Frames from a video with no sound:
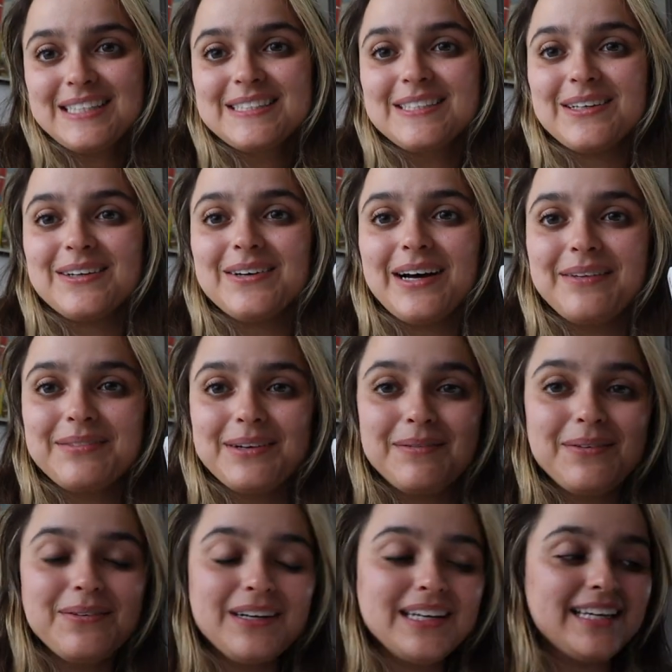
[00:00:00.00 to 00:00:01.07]
So I'm gonna
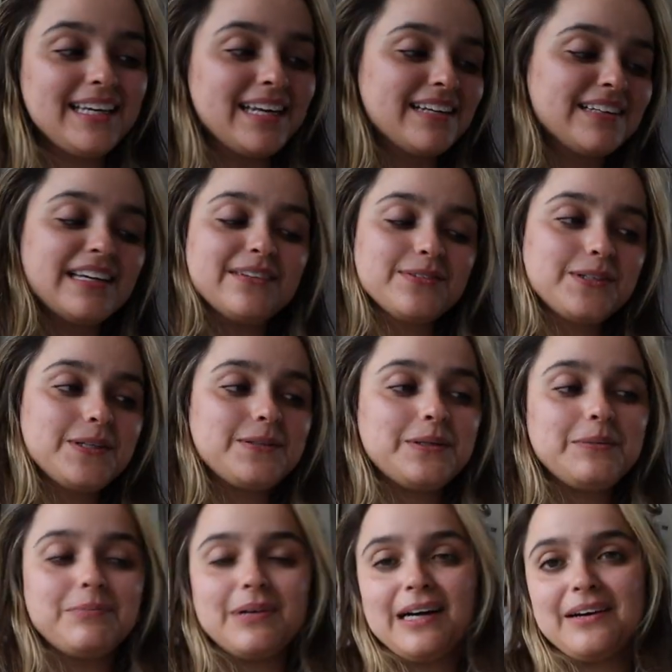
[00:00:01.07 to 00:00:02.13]
be reading Get a Life, Chloe
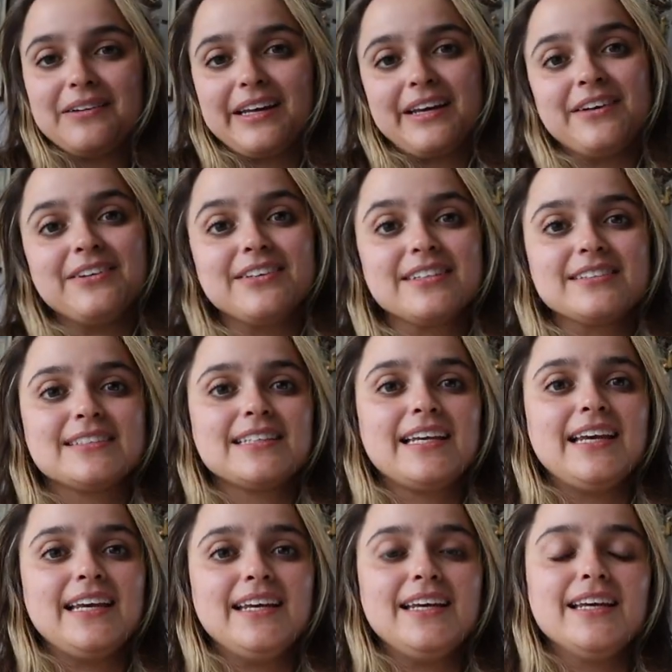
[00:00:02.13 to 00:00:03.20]
Brown. I heard it's
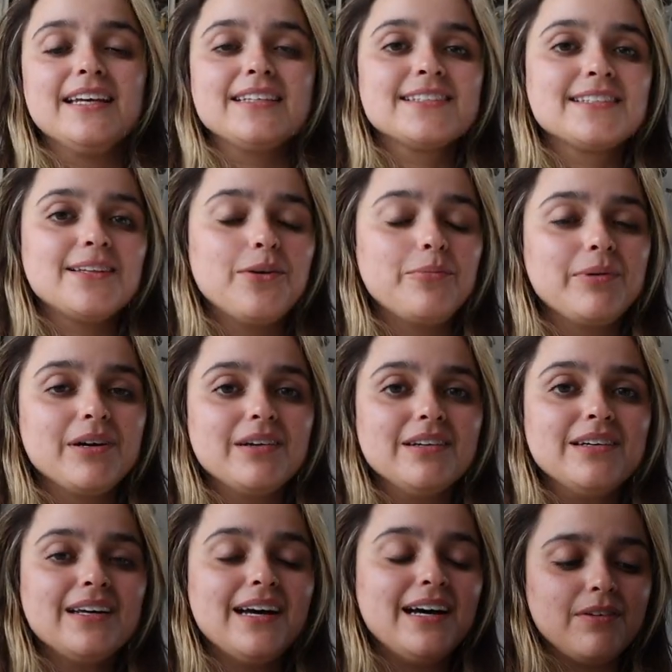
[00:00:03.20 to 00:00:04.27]
a slow
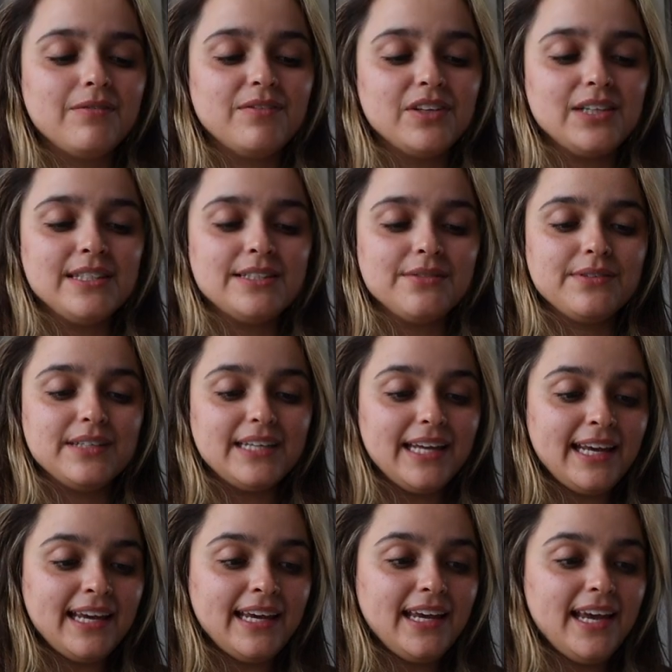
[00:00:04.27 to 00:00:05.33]
burn from Belisa
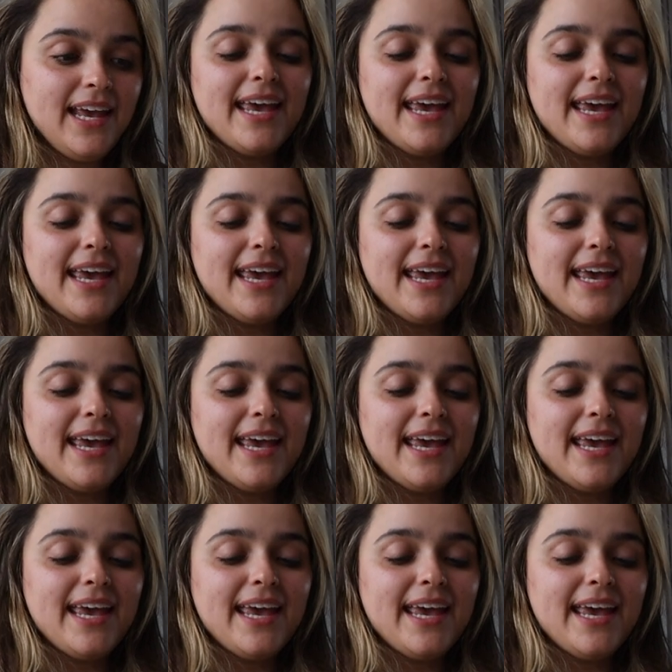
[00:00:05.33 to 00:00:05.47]
Renee,